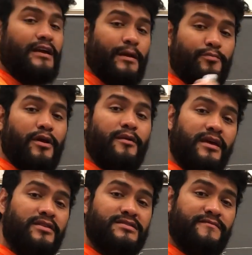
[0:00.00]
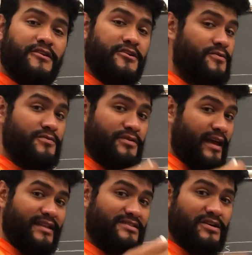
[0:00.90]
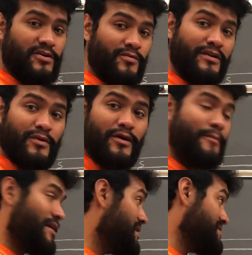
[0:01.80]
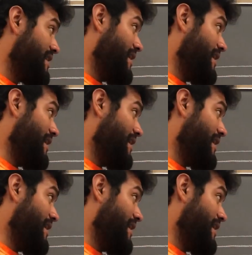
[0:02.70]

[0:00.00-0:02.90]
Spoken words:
And probably in this video you can't tell really well because I